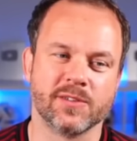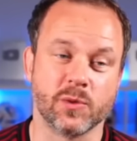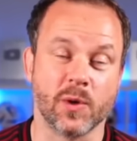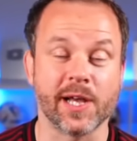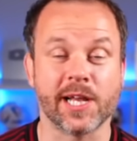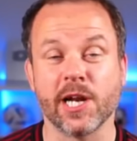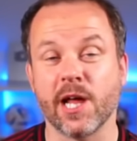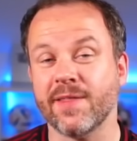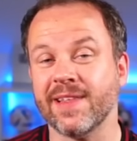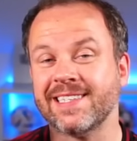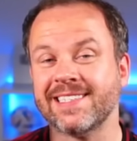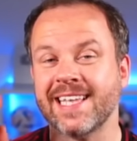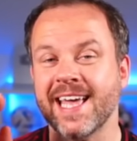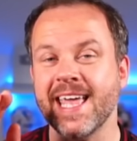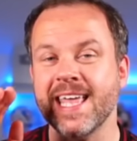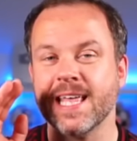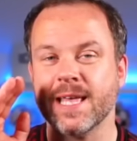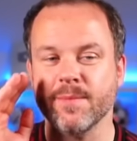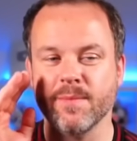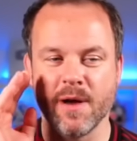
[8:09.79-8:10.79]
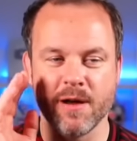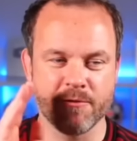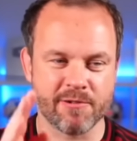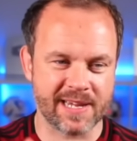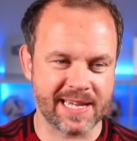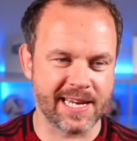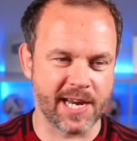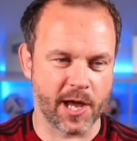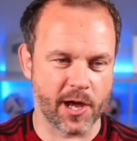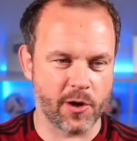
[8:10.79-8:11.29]
So I can either take
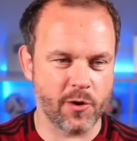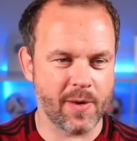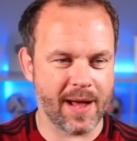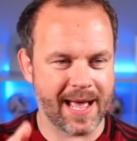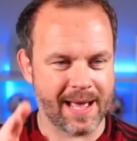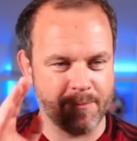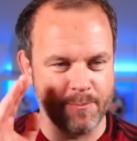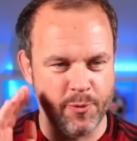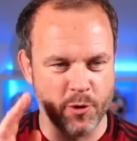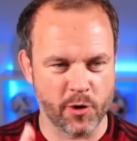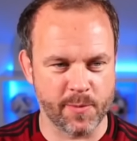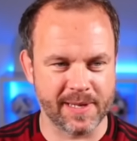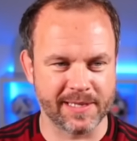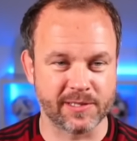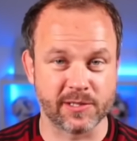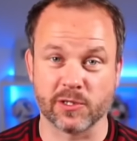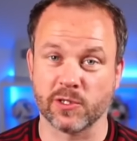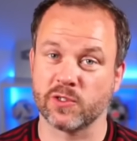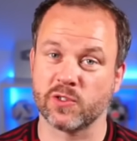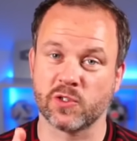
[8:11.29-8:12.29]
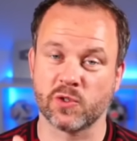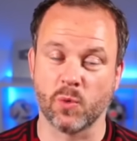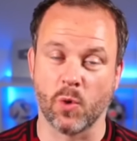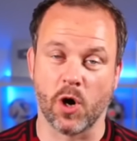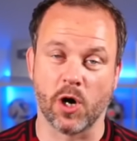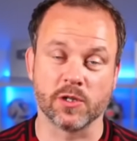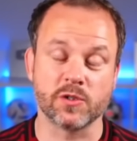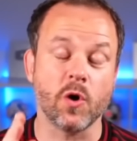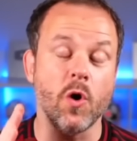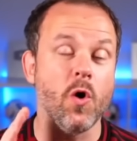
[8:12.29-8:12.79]
Marino and put him into the
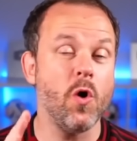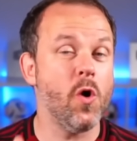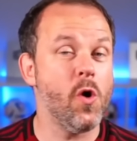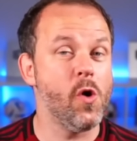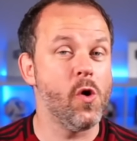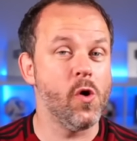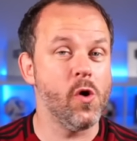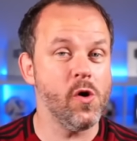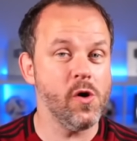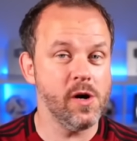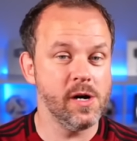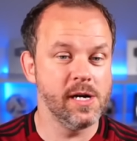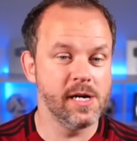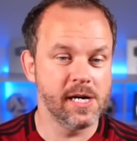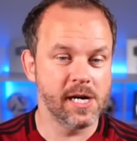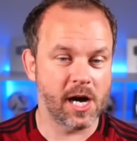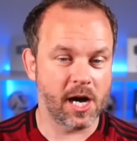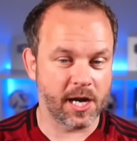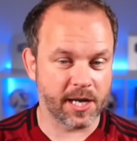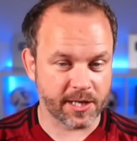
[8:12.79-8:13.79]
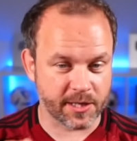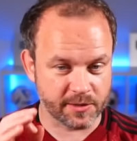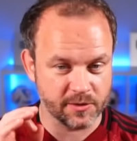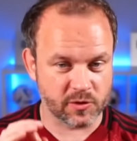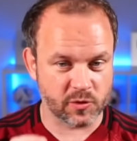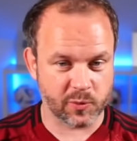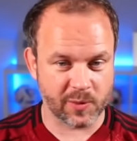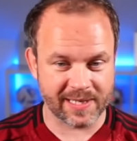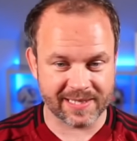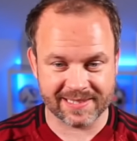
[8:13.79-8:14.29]
squad, or I can
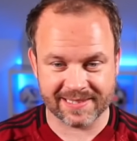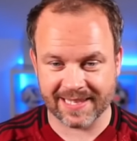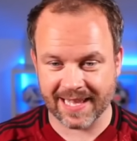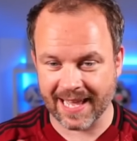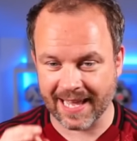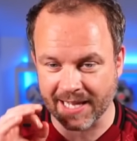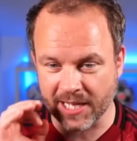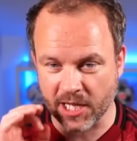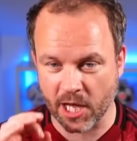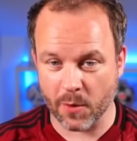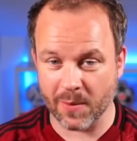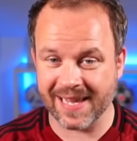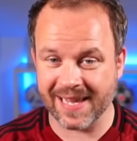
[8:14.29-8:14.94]
twist and go